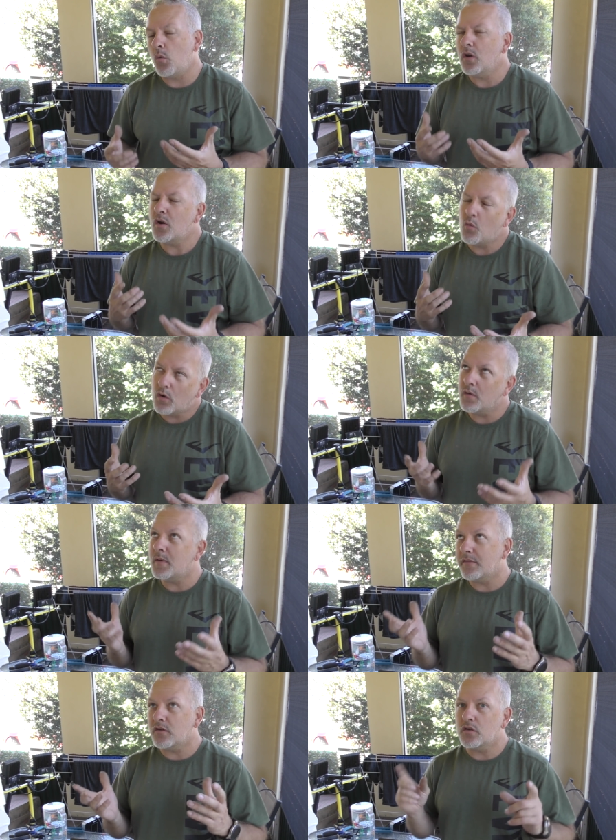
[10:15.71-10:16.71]
What I want to
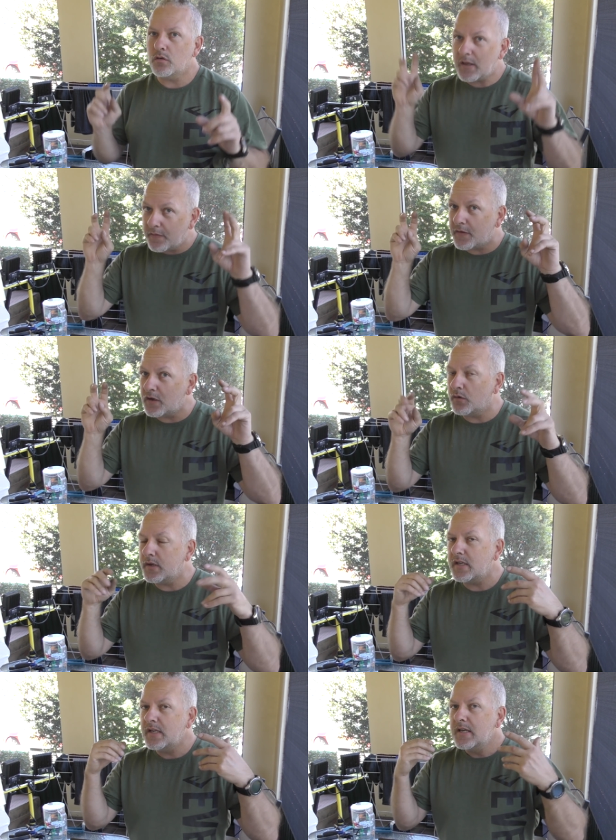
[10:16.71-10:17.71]
be able to do, in
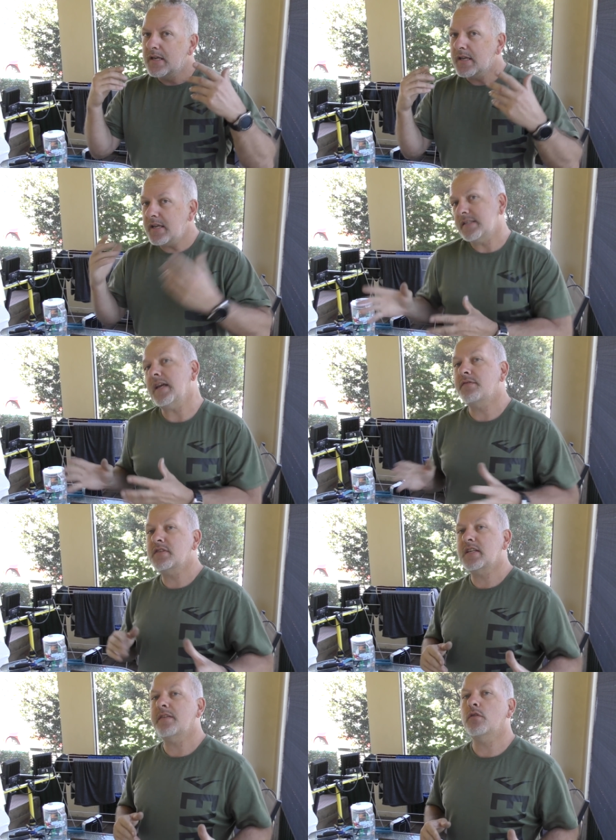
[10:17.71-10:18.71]
theory, is have
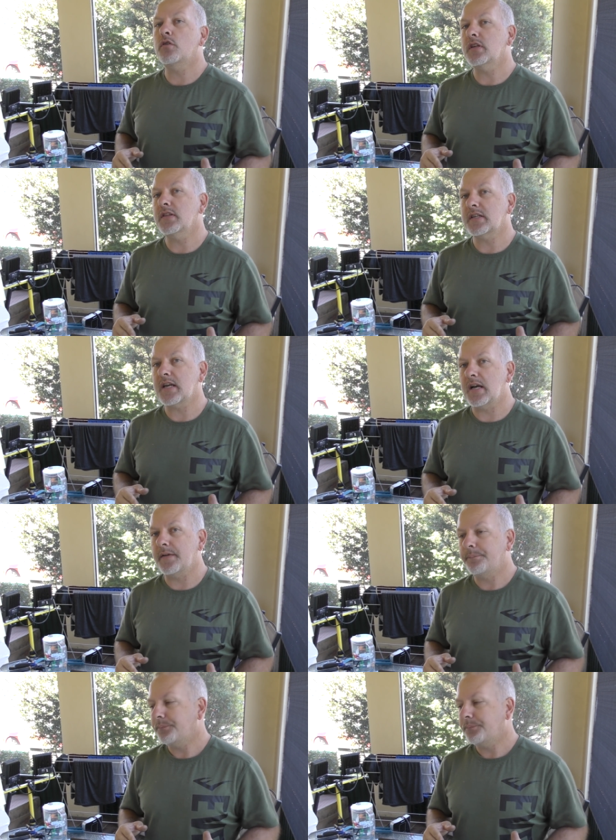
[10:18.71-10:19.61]
this stuff already in the car.